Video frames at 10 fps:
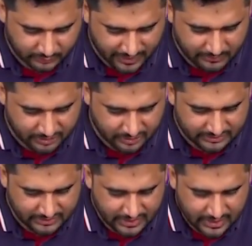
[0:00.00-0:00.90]
Why?
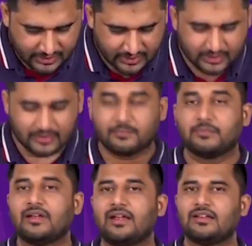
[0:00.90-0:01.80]
Because
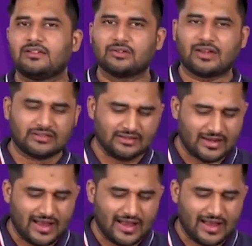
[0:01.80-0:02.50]
you can see,